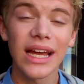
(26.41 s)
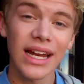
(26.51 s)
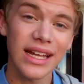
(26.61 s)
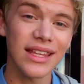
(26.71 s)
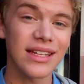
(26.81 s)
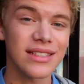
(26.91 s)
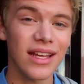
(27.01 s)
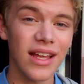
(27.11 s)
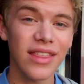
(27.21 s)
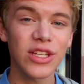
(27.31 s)
and I think it's
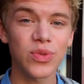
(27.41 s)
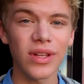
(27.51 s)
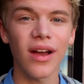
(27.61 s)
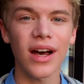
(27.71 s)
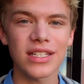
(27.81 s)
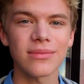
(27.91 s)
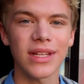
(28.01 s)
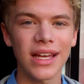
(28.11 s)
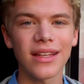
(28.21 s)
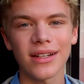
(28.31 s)
I think it's really awesome
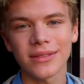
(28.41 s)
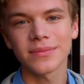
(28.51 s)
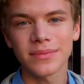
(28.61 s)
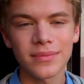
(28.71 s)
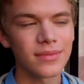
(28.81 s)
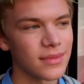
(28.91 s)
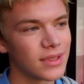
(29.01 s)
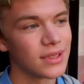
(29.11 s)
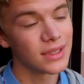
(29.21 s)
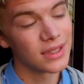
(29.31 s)
that you know